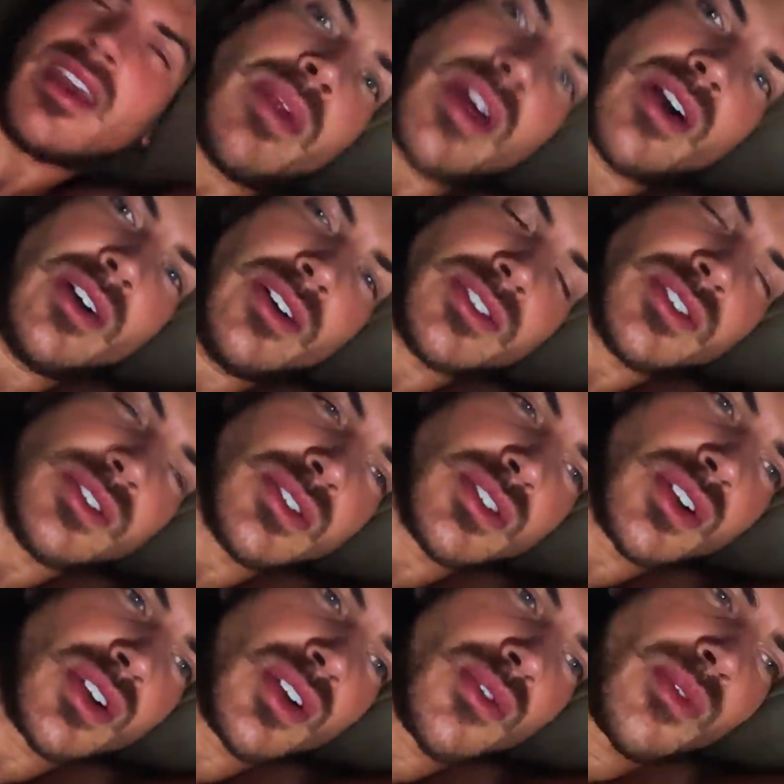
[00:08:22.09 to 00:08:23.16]
But I also
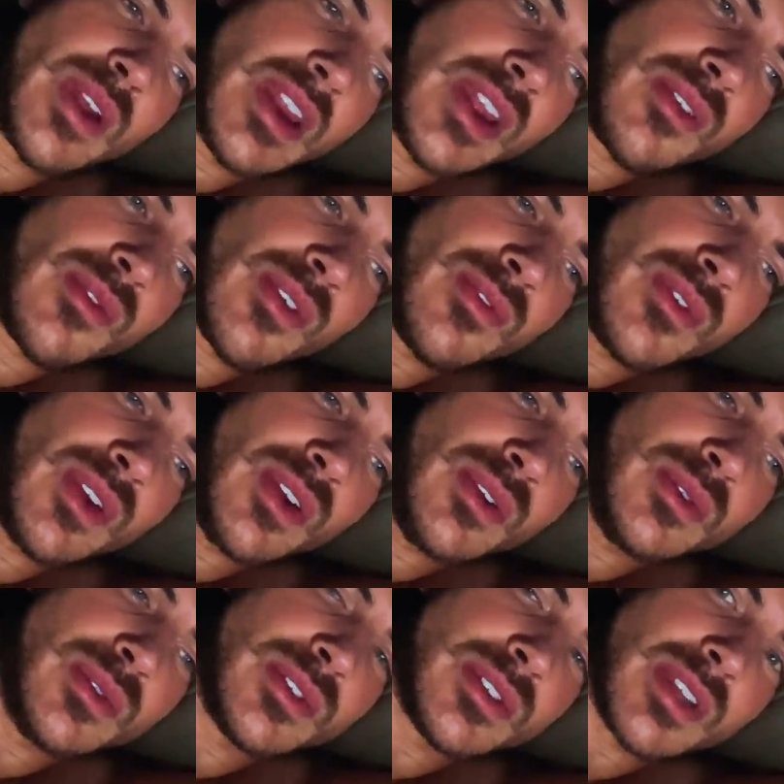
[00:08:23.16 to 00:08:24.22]
started reading
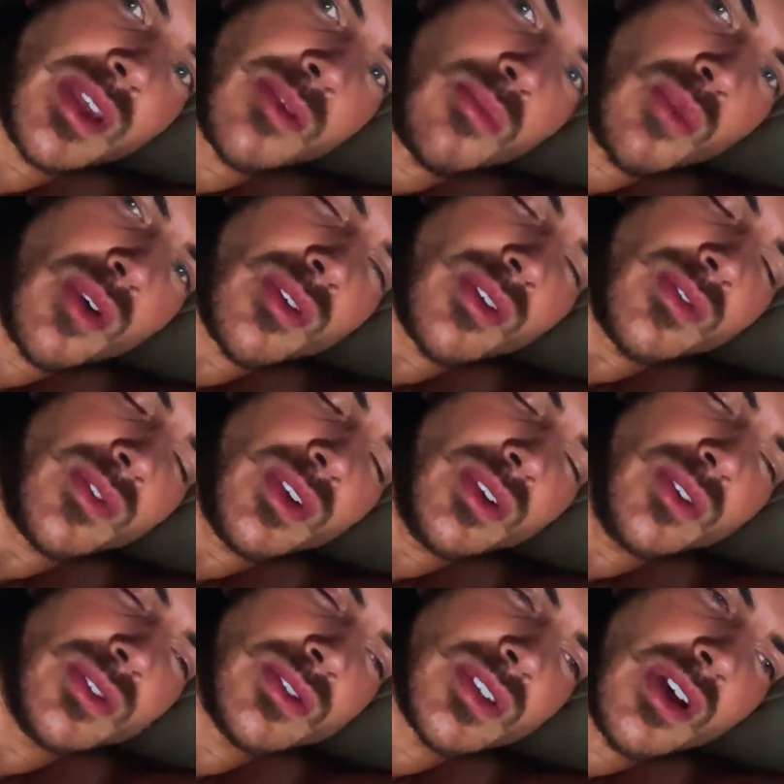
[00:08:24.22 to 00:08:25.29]
reviews, like more
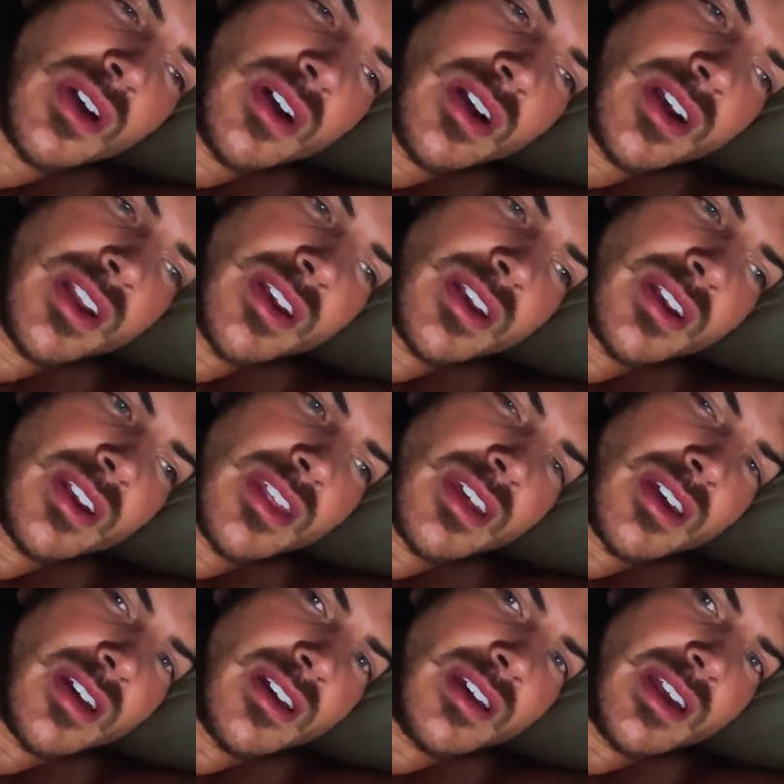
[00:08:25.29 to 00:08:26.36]
reviews on
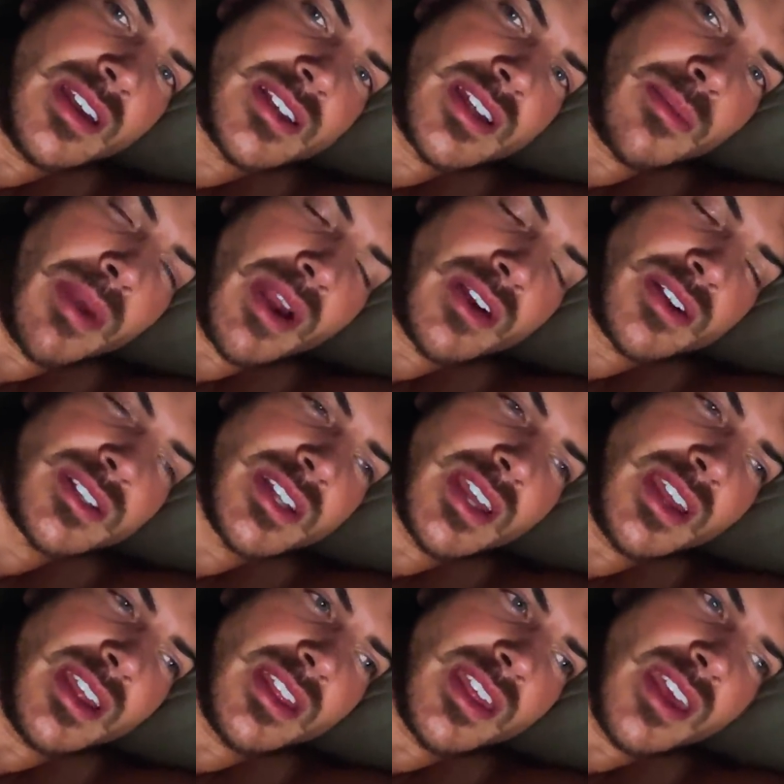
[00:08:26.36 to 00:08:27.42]
the
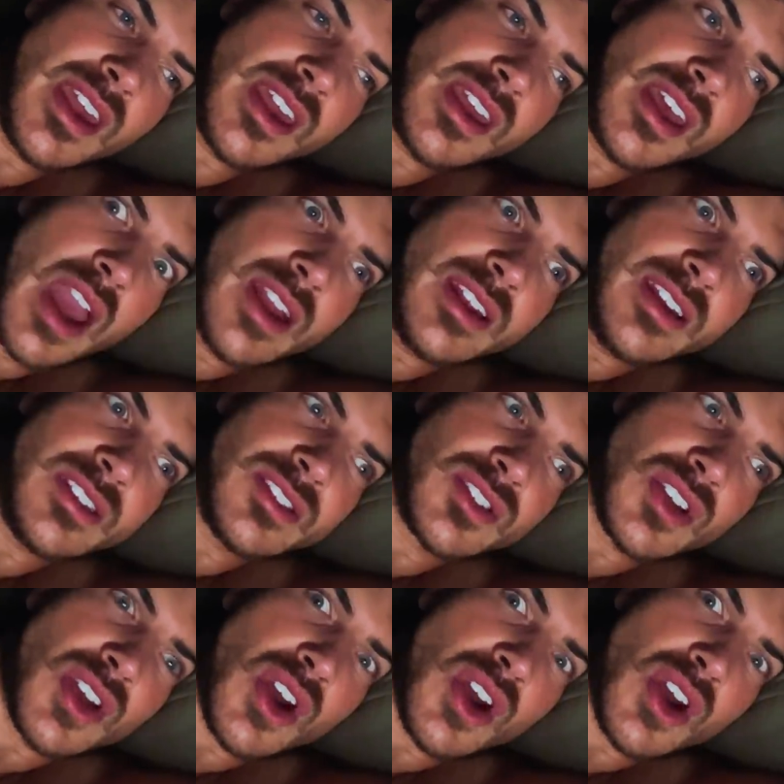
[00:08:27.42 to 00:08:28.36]
anti-parasite thing. And it's